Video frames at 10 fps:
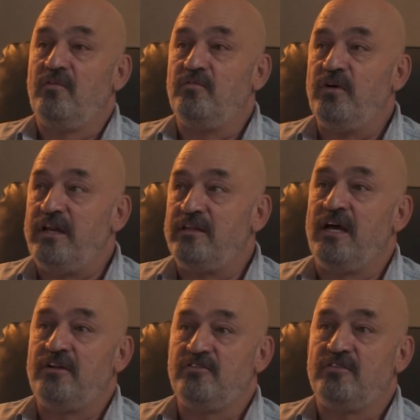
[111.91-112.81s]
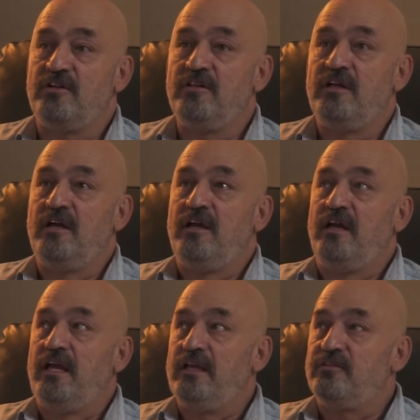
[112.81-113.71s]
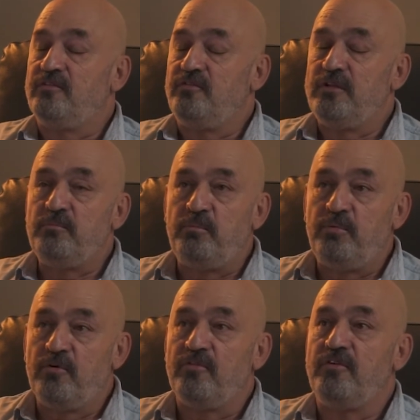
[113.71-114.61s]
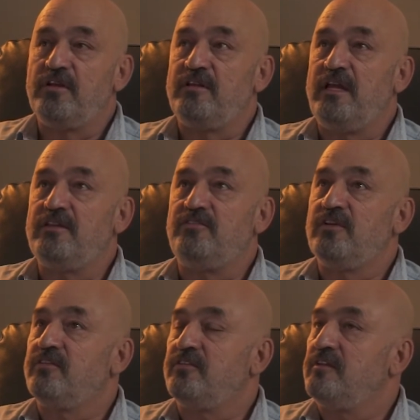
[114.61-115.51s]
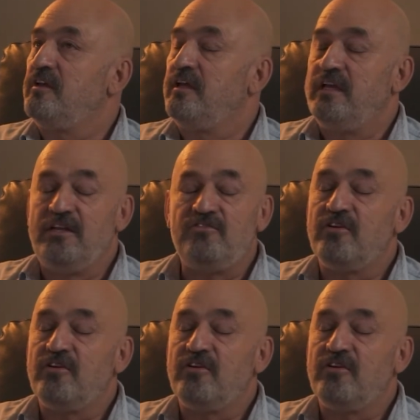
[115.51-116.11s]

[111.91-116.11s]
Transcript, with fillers: very natural. It's fit perfect. It just it's